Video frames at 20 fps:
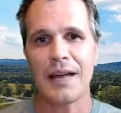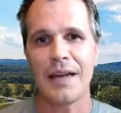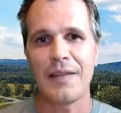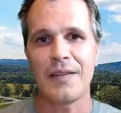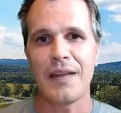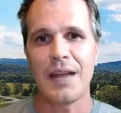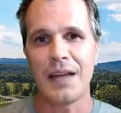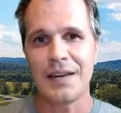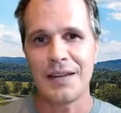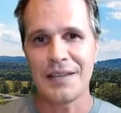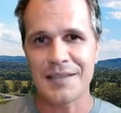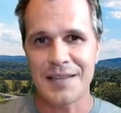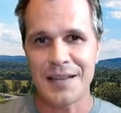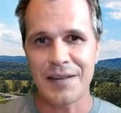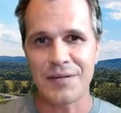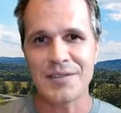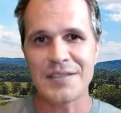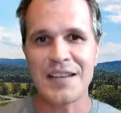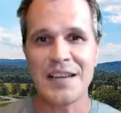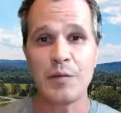and then in
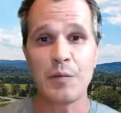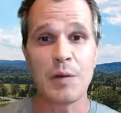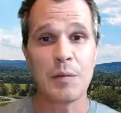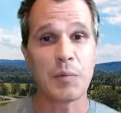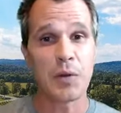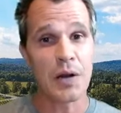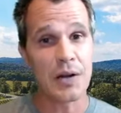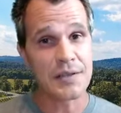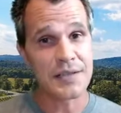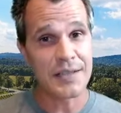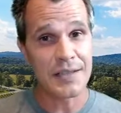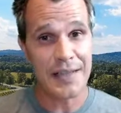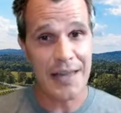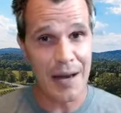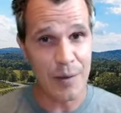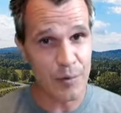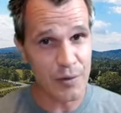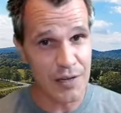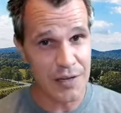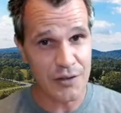17 we planted
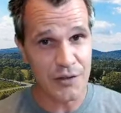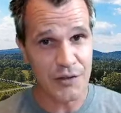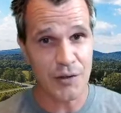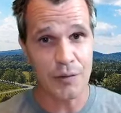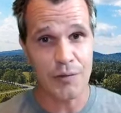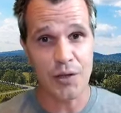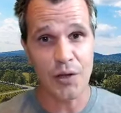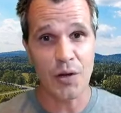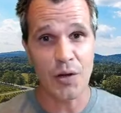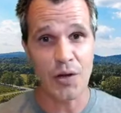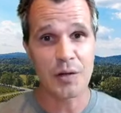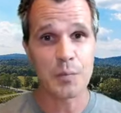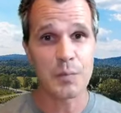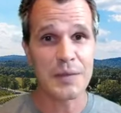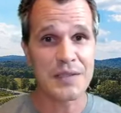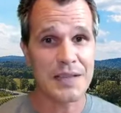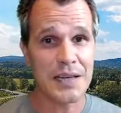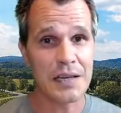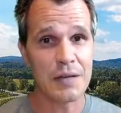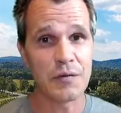Cabernet Sauvignon and
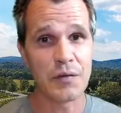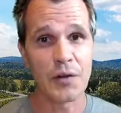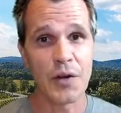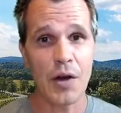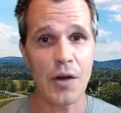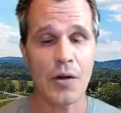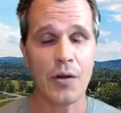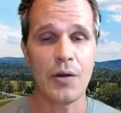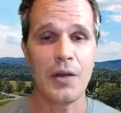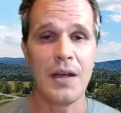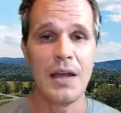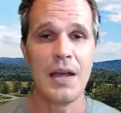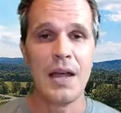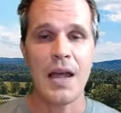Petit Verdot,